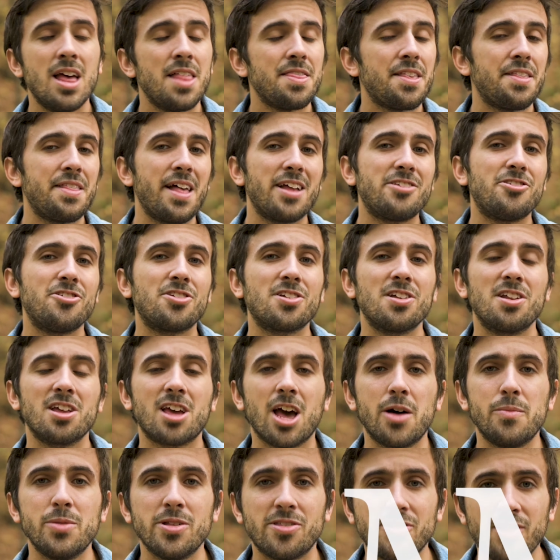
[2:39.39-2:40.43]
then that's just gonna
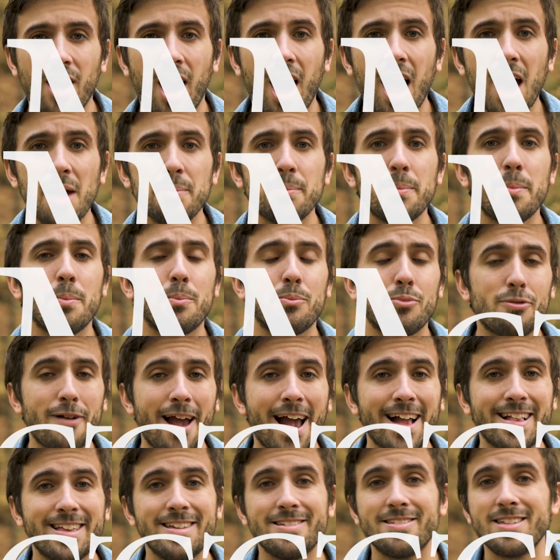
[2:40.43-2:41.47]
come with time,
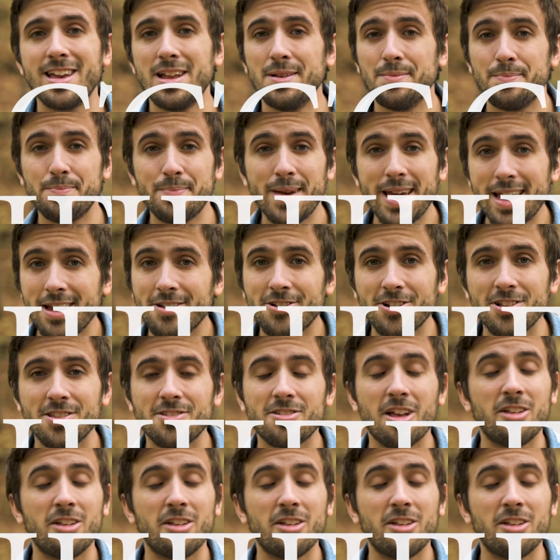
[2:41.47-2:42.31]
practice, and patience.